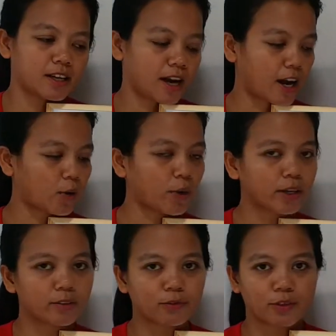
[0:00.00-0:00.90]
I
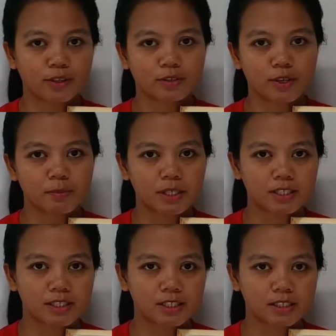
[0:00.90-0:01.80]
waited for 3
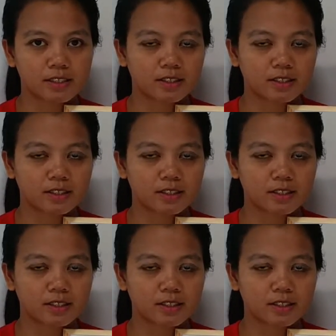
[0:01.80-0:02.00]
months.